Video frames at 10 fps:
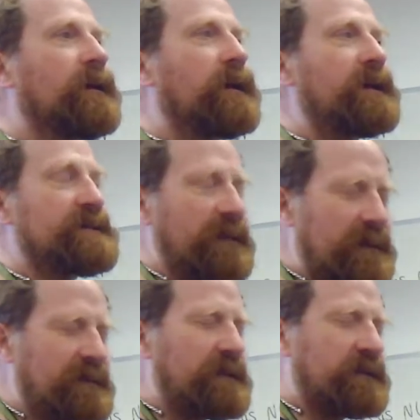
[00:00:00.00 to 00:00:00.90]
It's
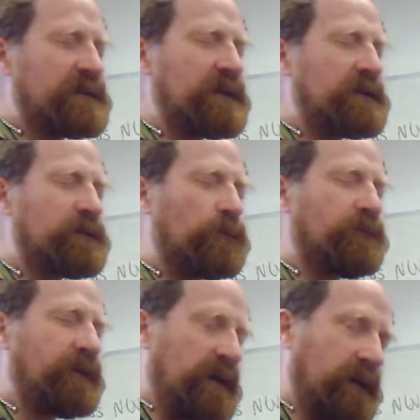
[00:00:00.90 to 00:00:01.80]
easy to see it as all
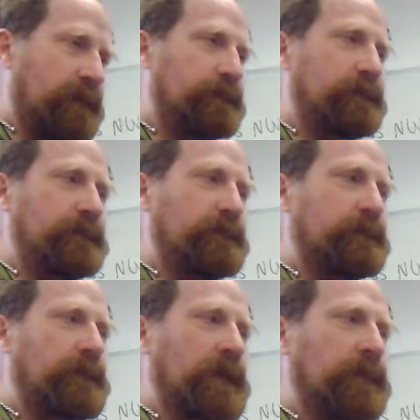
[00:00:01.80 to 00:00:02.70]
fake,
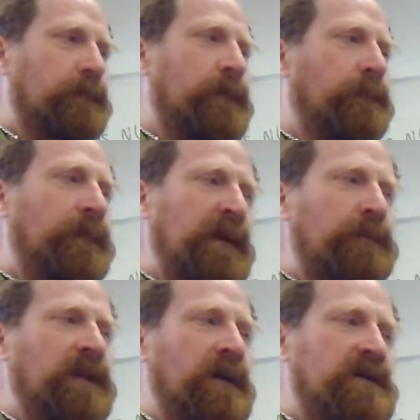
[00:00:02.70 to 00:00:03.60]
but
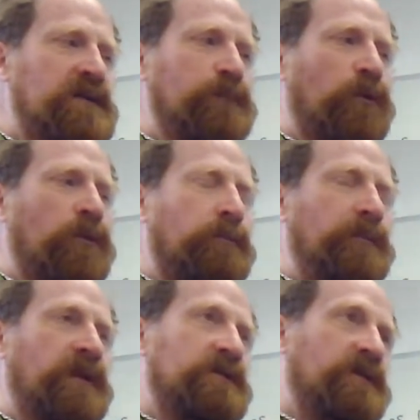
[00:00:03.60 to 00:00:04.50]
maybe that is more
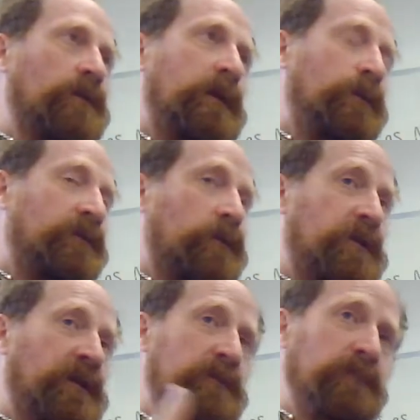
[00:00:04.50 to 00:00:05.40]
because of the way we've got
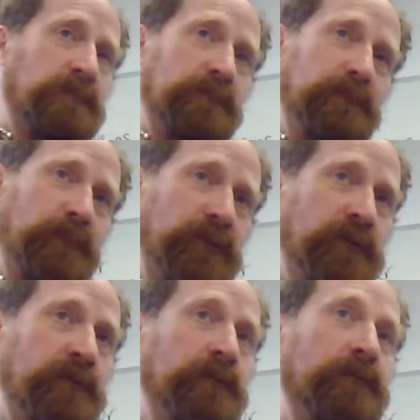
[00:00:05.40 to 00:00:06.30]
in
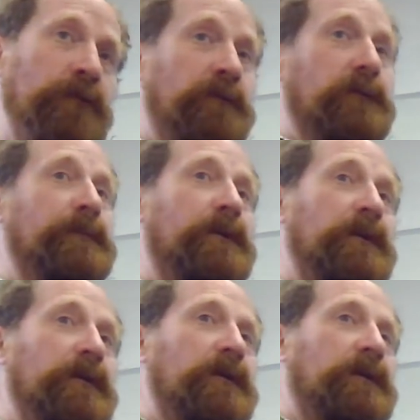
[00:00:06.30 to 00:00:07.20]
modern Europe
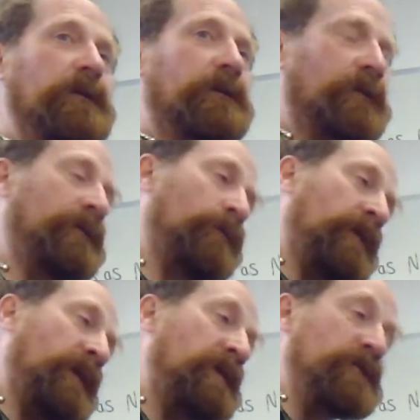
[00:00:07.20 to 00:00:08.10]
than the
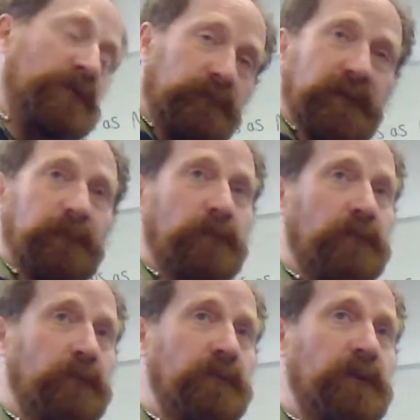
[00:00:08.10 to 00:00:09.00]
way ancient people
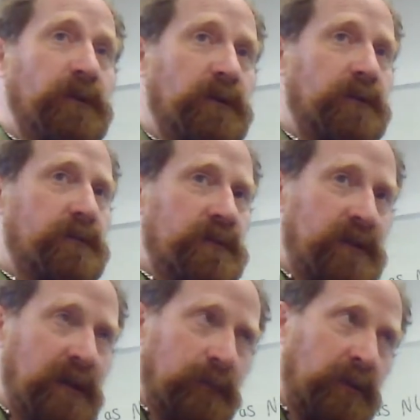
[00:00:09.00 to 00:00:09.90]
thought. To
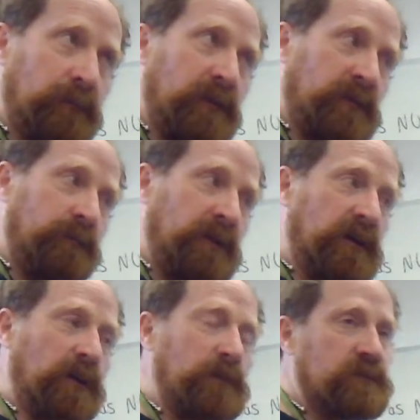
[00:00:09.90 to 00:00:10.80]
them it might have been a
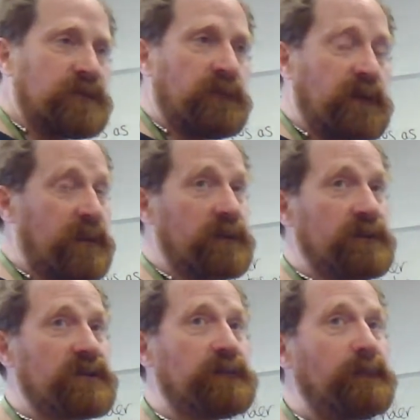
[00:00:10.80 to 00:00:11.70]
closer alliance.